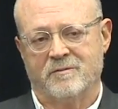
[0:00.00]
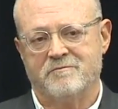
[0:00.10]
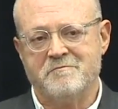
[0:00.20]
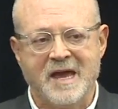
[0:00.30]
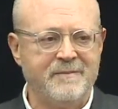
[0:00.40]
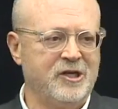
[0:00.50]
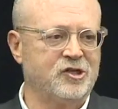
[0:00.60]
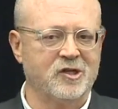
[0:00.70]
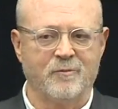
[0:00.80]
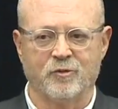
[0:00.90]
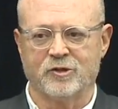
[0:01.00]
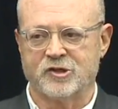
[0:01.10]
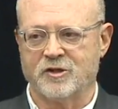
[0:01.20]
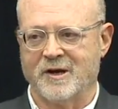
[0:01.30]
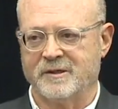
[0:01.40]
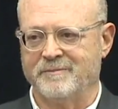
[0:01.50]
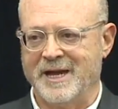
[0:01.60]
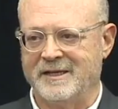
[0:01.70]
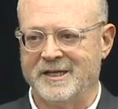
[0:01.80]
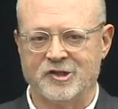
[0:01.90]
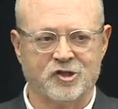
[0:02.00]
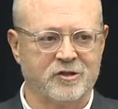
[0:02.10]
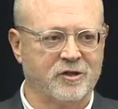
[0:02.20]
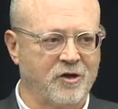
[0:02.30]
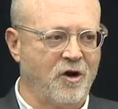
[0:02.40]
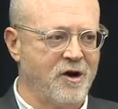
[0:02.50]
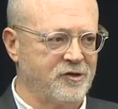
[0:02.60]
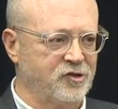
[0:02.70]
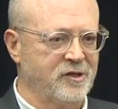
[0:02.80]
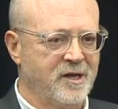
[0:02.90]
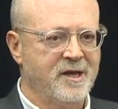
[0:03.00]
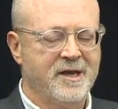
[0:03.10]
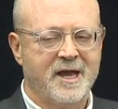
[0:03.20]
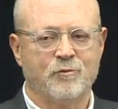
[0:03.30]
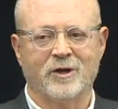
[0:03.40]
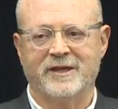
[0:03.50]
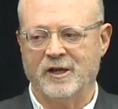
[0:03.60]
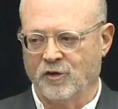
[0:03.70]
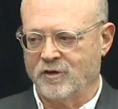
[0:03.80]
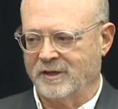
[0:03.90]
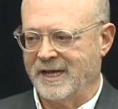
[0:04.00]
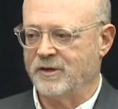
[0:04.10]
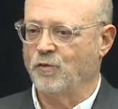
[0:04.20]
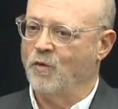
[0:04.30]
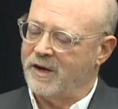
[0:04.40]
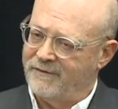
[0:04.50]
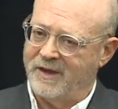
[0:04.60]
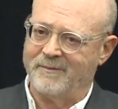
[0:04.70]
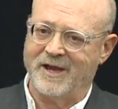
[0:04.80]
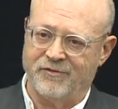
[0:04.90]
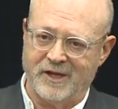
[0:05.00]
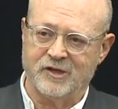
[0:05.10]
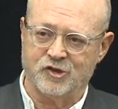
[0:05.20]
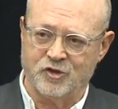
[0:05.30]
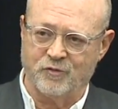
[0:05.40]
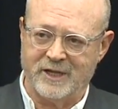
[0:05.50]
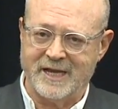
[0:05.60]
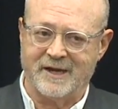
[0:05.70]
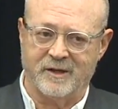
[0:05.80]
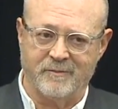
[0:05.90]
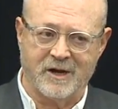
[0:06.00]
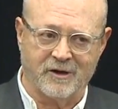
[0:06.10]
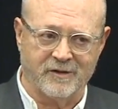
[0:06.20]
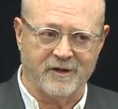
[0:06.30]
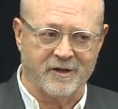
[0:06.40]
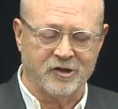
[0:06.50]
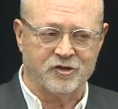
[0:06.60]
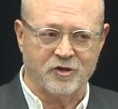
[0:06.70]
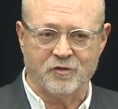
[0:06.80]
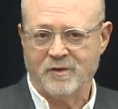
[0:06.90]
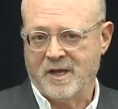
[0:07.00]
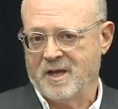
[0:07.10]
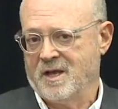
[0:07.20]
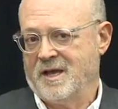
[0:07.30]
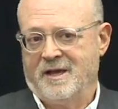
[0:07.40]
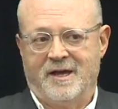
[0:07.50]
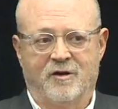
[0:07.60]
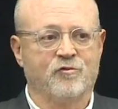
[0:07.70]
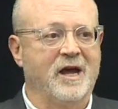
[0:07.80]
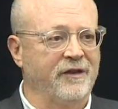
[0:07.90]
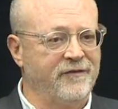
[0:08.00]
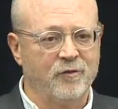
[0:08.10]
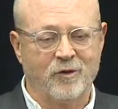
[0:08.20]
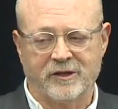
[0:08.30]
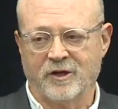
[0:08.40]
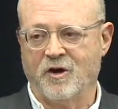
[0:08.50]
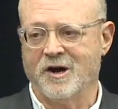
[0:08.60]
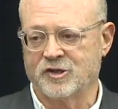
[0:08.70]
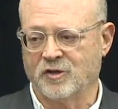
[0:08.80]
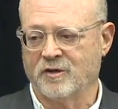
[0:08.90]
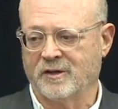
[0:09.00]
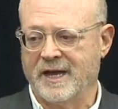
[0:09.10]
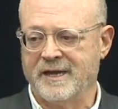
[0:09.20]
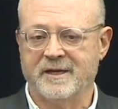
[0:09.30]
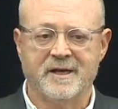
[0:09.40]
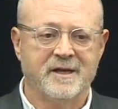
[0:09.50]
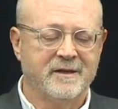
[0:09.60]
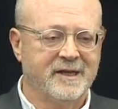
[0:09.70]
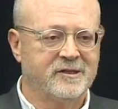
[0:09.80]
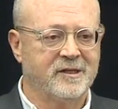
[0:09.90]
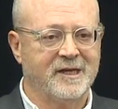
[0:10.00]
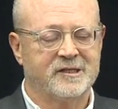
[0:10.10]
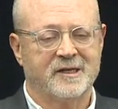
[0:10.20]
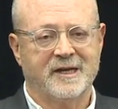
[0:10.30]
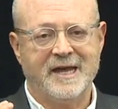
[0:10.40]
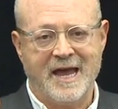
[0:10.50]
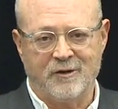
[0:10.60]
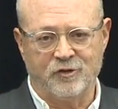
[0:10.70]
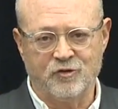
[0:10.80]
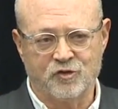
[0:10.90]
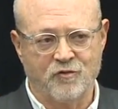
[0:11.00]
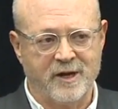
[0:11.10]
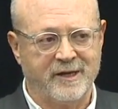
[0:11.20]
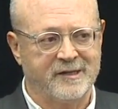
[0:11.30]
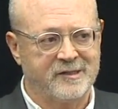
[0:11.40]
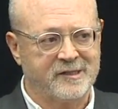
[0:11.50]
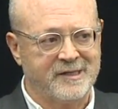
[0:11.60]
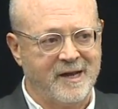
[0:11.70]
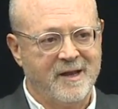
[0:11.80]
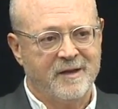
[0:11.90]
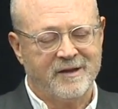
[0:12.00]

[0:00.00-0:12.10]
Maybe someone will start to pay attention to the cars and what they look like. One of them, I think, is doing that in America. The other two, irrelevant what the cars look like. It's, it's an accountant who's running, it's this and that.